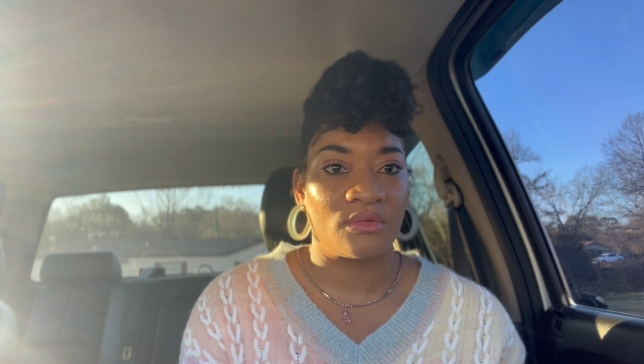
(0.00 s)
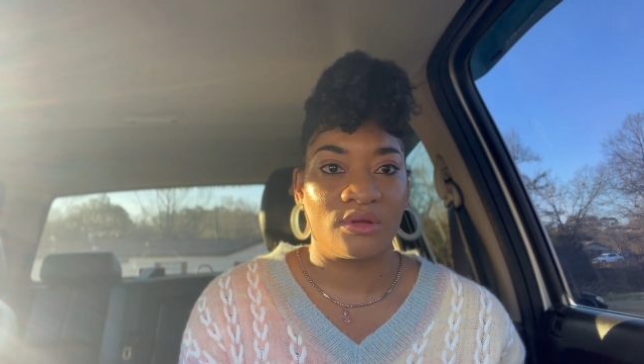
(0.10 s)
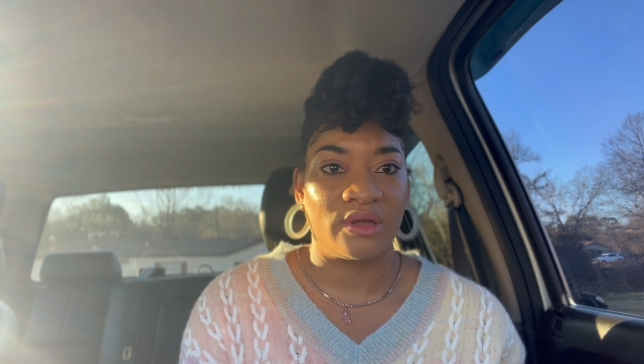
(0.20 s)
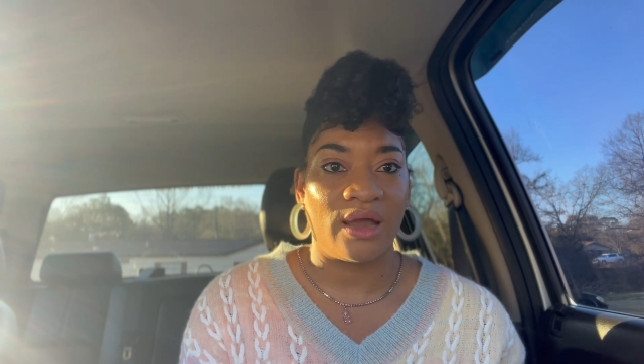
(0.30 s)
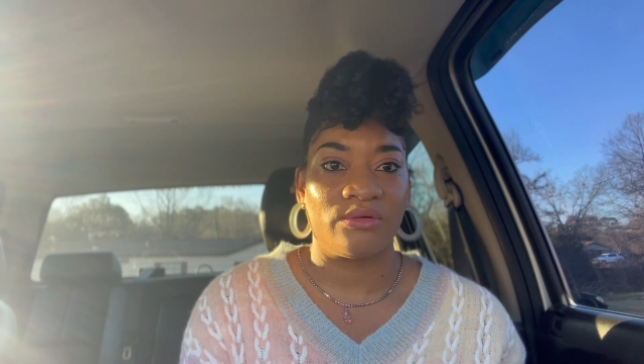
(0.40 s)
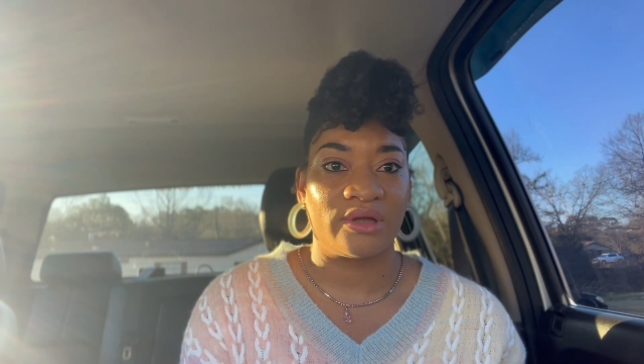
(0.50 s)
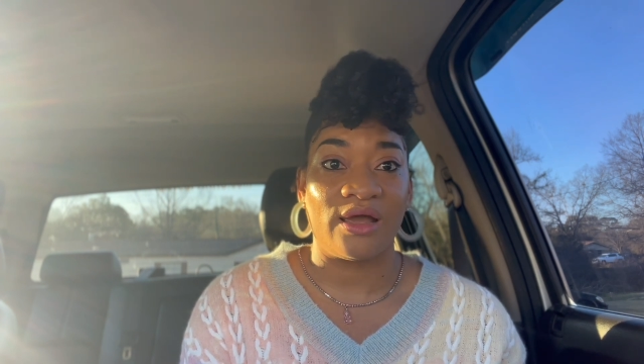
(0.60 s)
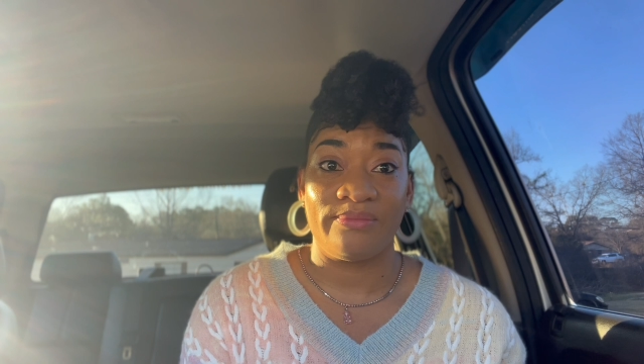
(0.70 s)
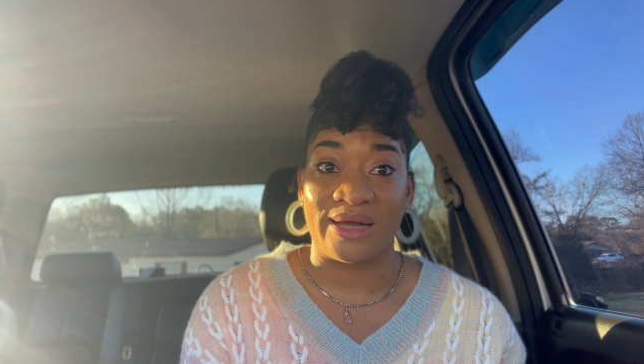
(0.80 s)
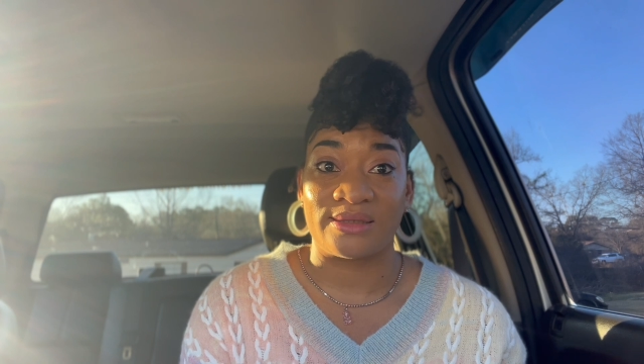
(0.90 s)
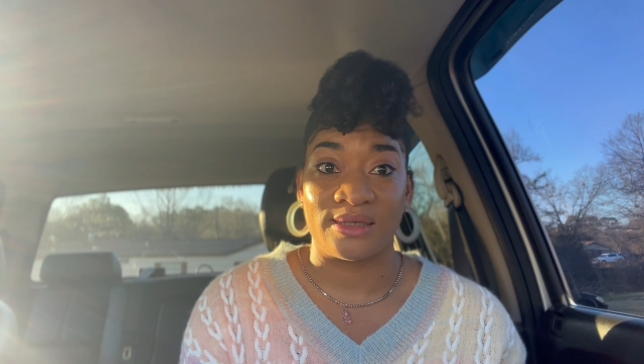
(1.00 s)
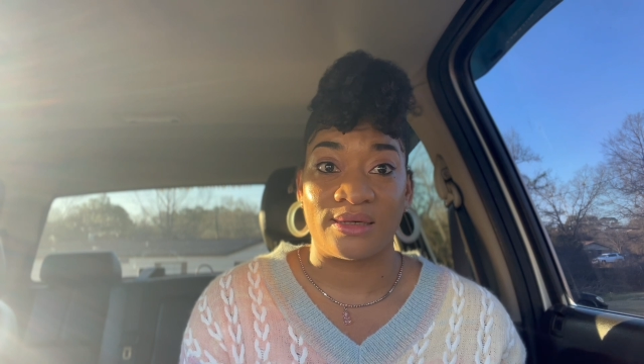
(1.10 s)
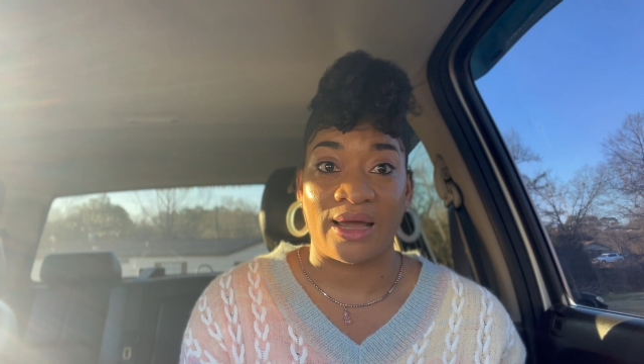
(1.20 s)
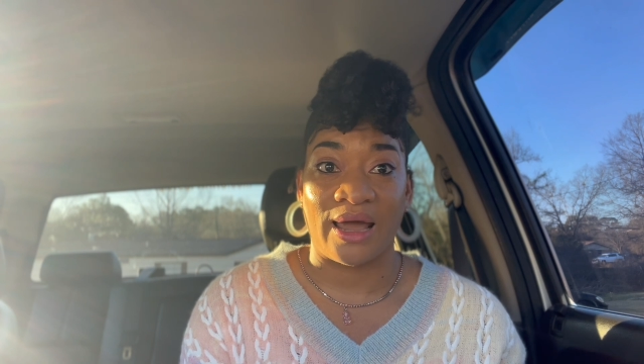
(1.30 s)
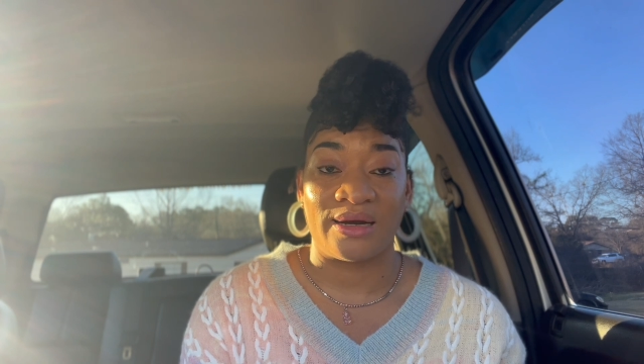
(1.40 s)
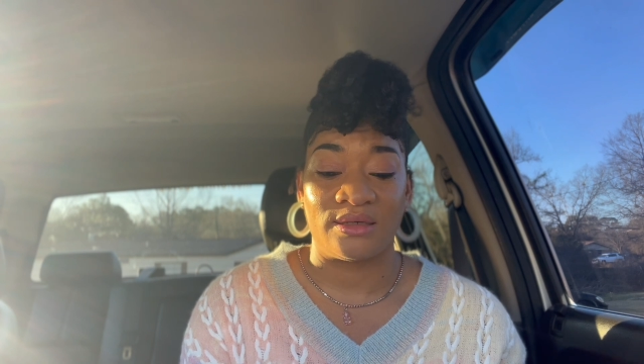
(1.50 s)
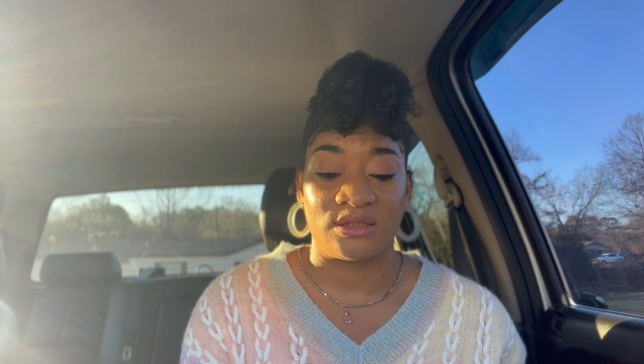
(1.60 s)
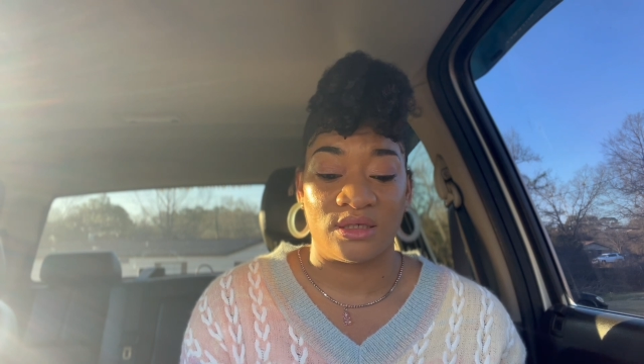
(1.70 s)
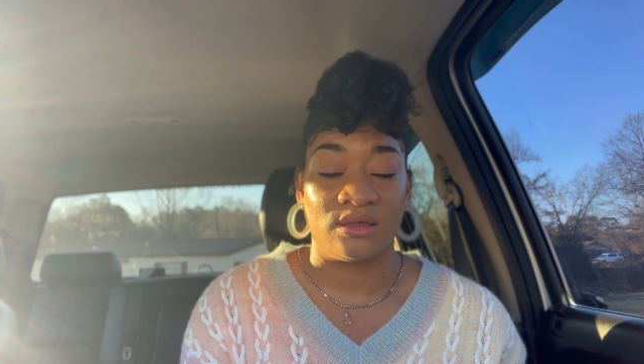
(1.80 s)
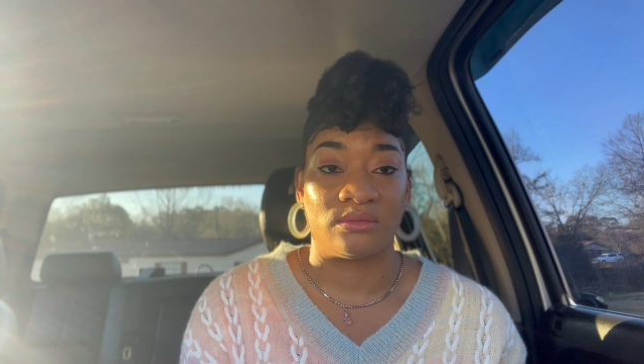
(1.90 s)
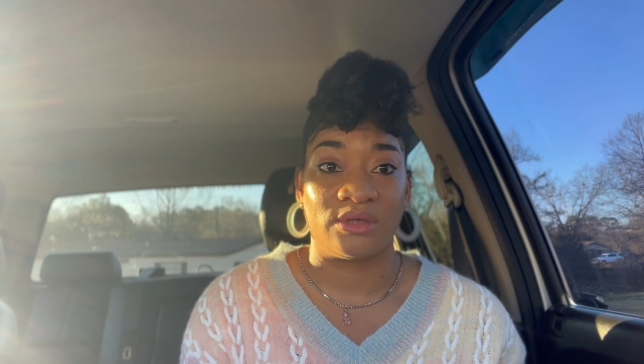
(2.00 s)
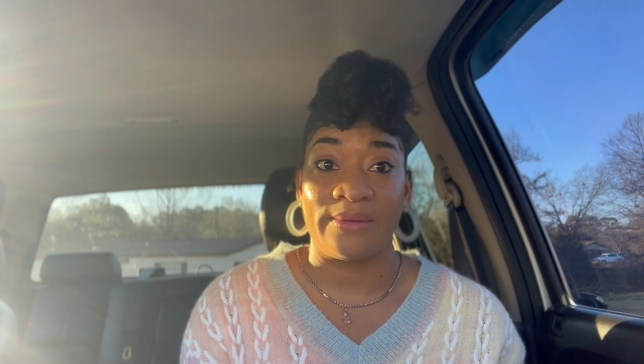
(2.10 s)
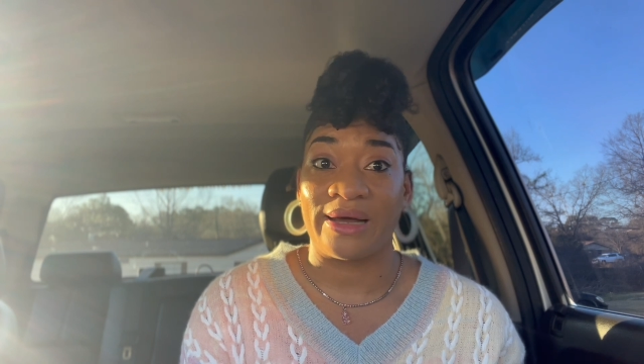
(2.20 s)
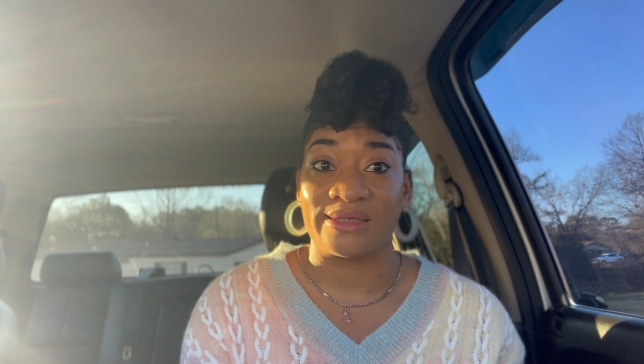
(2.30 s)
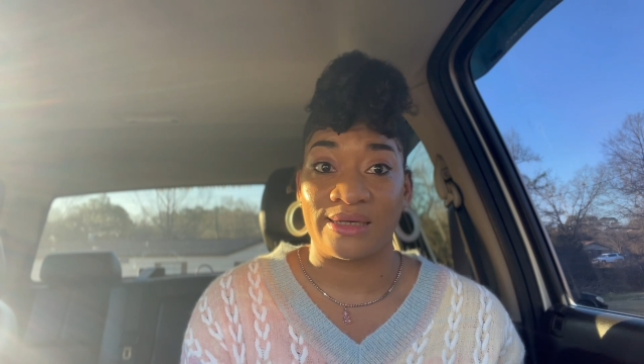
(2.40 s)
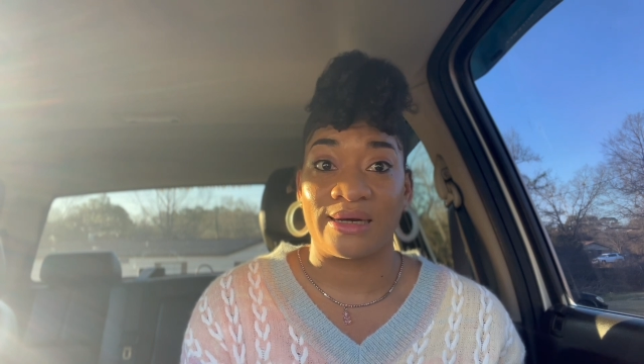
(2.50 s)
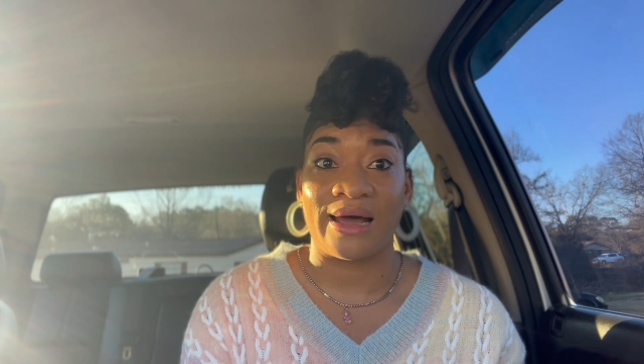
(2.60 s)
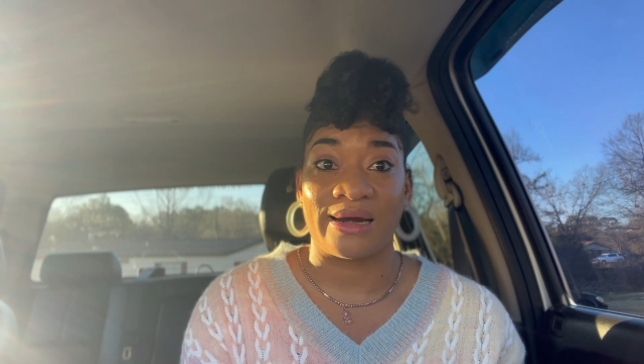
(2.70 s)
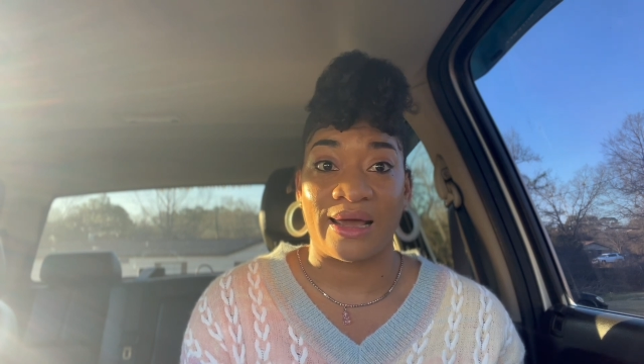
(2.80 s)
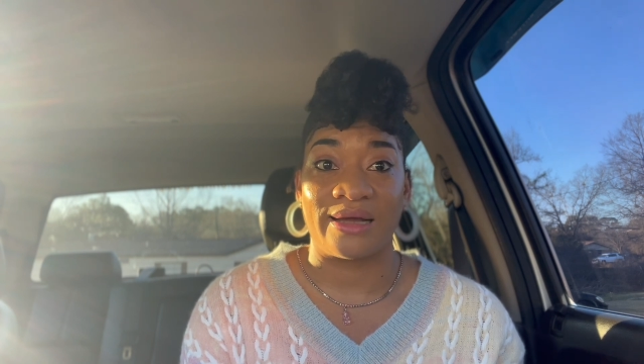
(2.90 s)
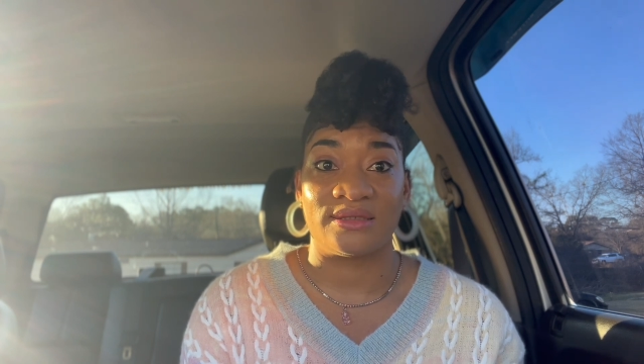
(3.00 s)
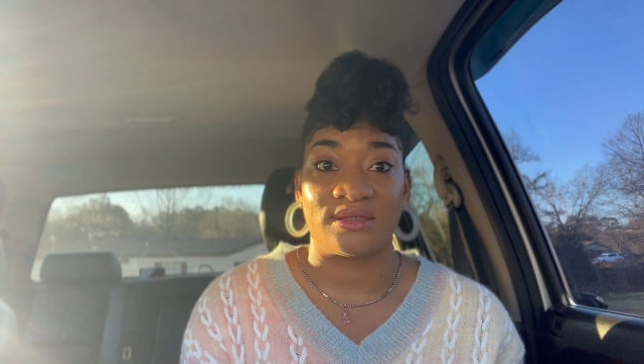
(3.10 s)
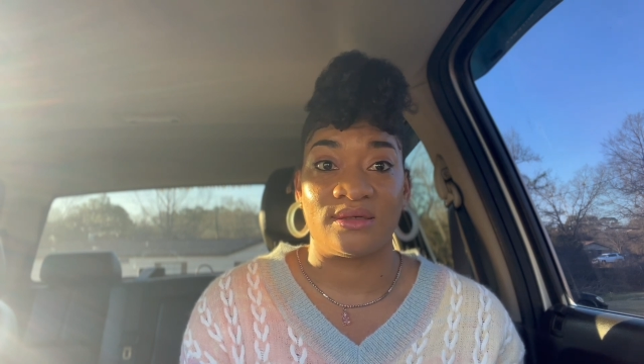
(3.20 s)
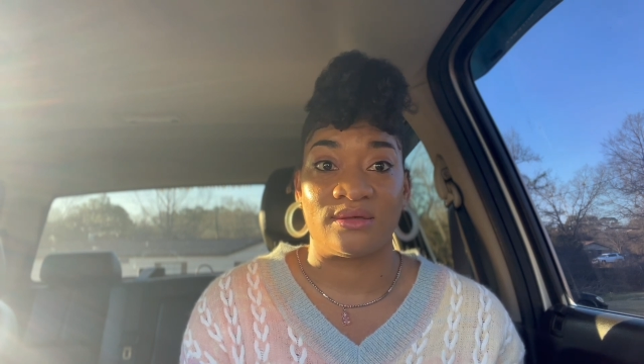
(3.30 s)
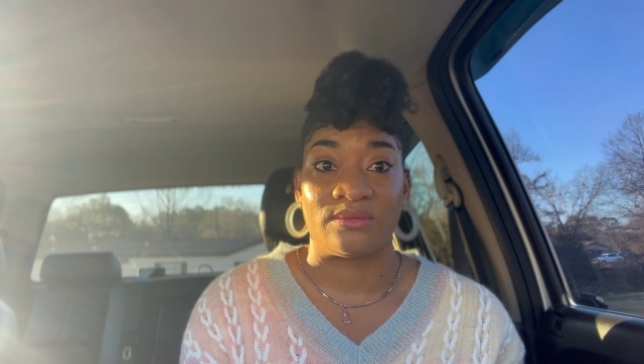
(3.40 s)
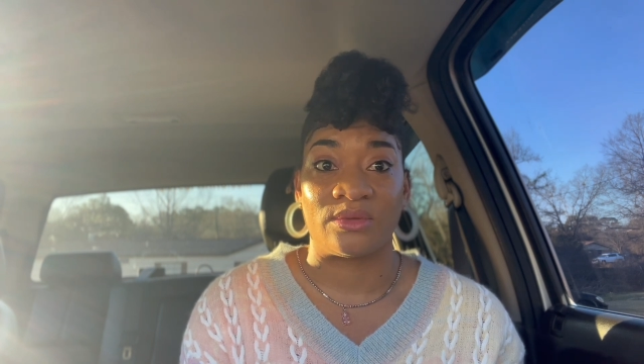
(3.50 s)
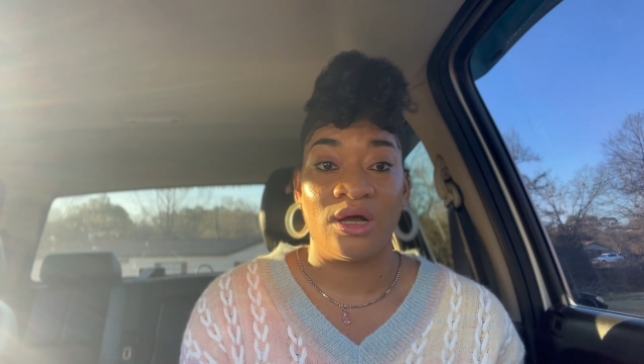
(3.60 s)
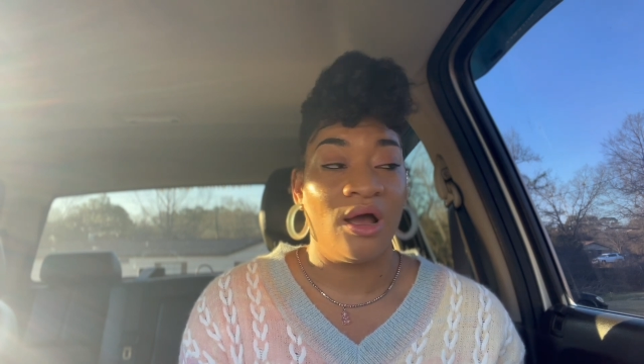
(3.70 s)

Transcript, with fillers: they they about to get handed to them. They about to get a lot handed to them.